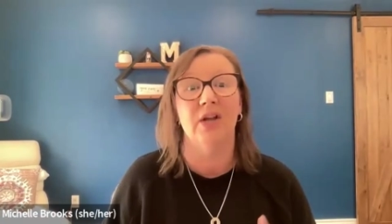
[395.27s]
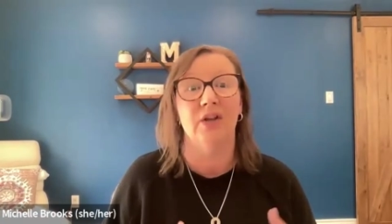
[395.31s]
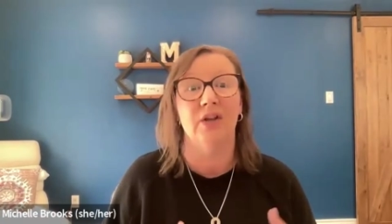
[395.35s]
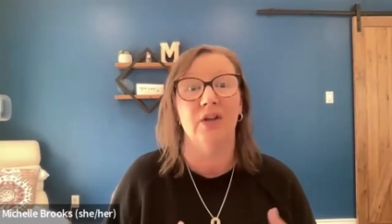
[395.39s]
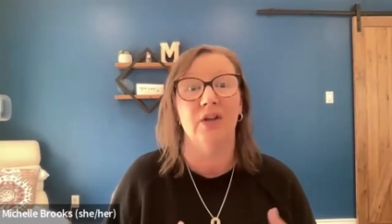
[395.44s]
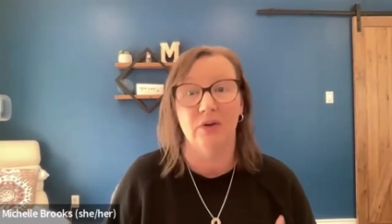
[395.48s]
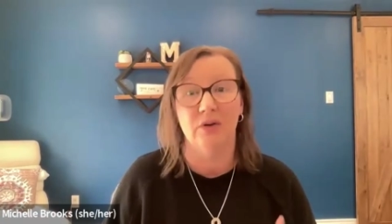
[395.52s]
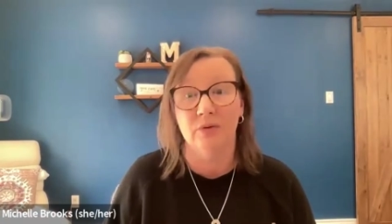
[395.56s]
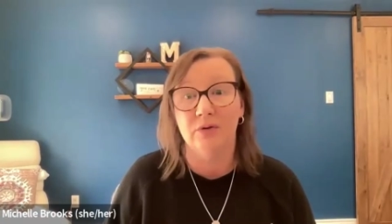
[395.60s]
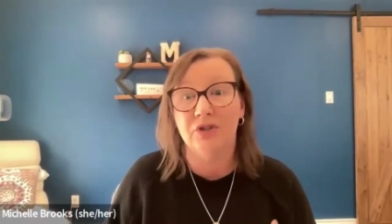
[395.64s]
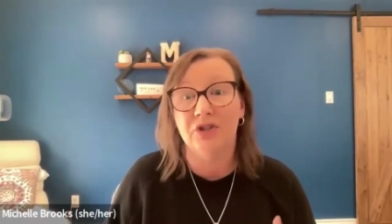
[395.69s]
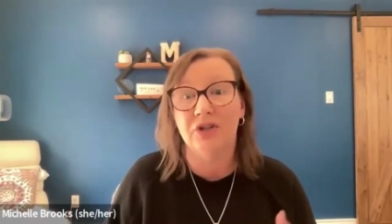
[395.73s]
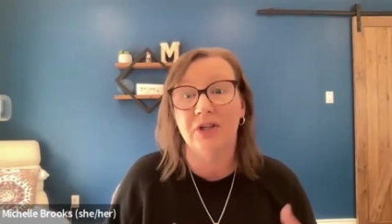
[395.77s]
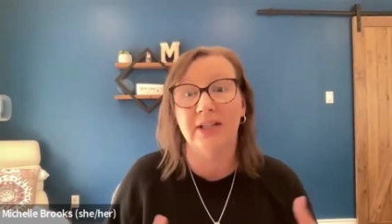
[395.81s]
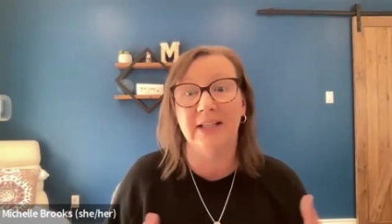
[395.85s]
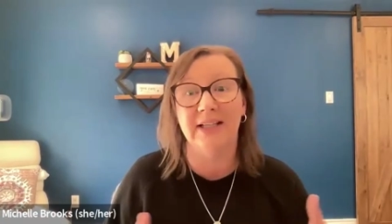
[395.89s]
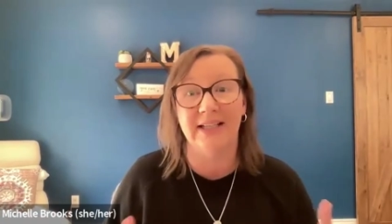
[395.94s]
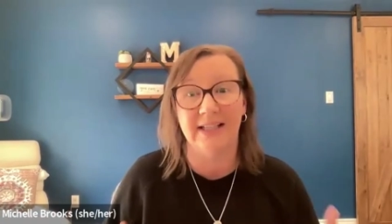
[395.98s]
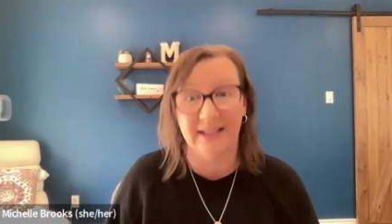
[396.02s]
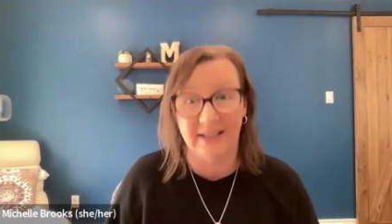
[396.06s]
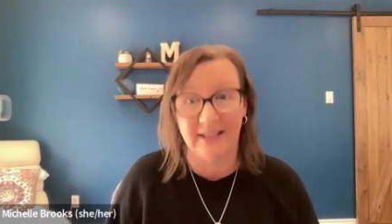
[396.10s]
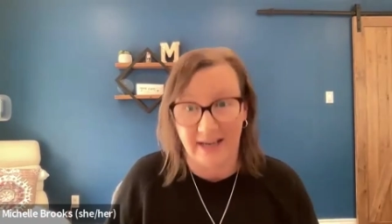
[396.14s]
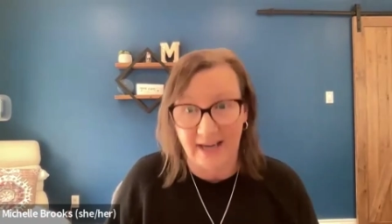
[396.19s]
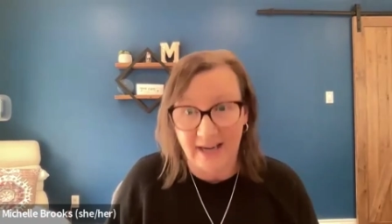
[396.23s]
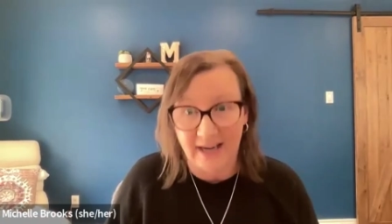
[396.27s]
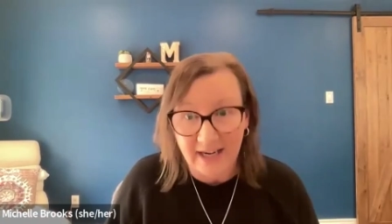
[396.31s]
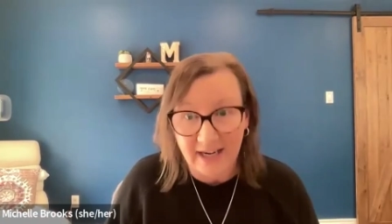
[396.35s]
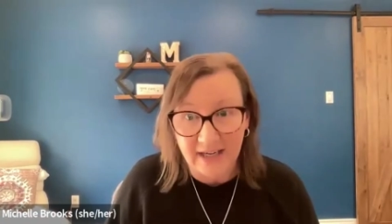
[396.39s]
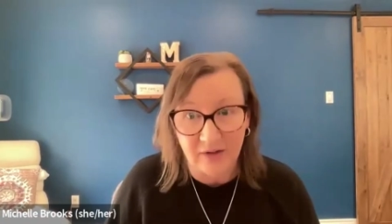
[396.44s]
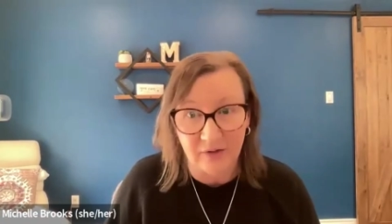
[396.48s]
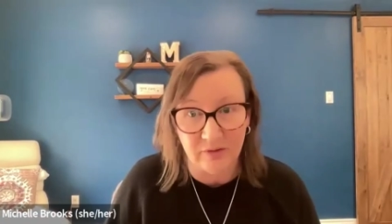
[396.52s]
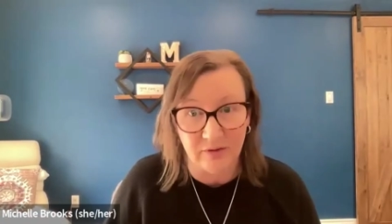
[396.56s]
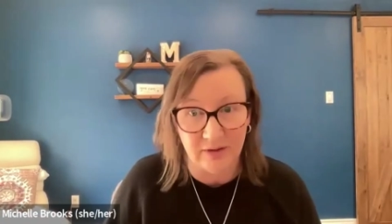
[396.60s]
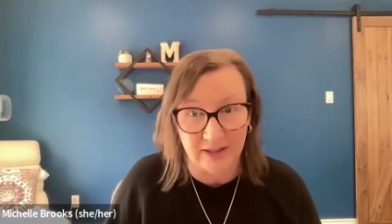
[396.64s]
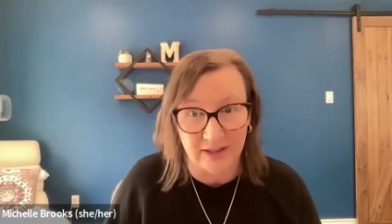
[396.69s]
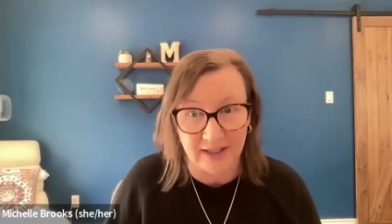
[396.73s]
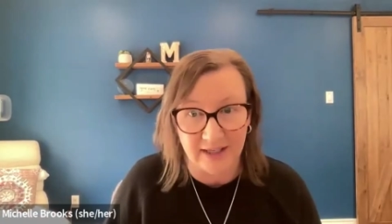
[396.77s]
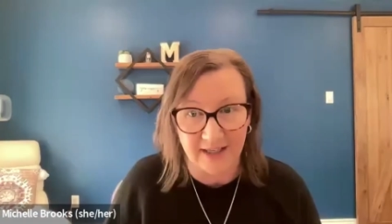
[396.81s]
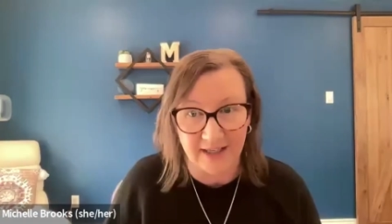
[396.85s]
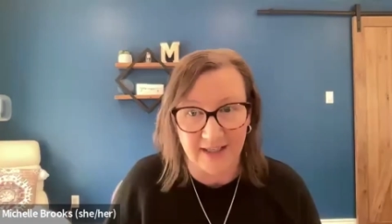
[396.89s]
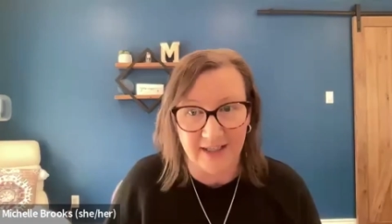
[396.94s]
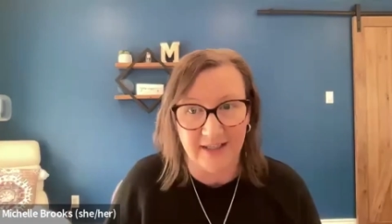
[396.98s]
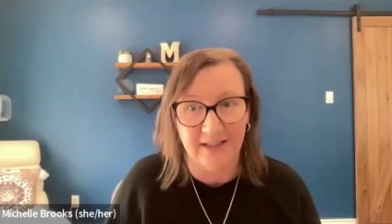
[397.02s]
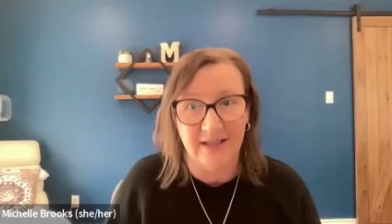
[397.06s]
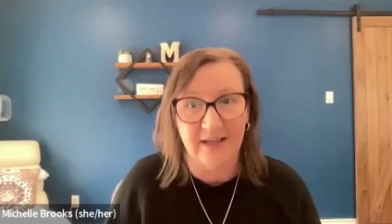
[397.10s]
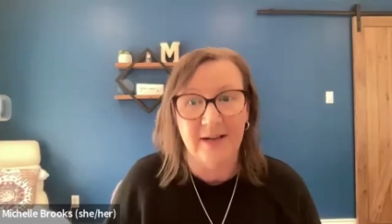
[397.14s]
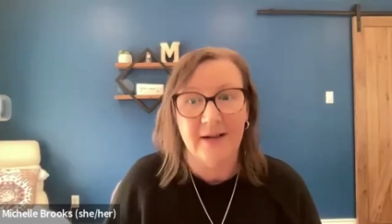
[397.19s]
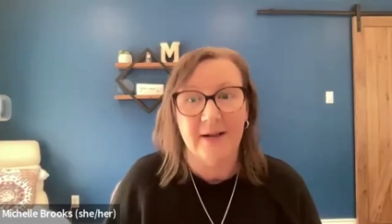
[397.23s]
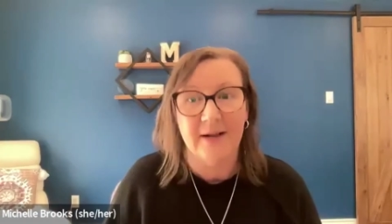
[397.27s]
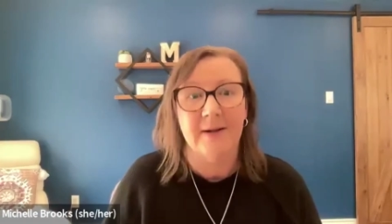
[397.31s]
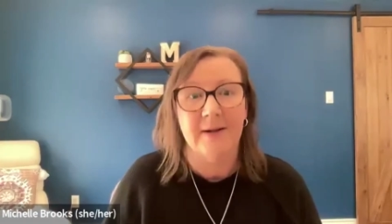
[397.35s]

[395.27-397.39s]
usually in aggregate,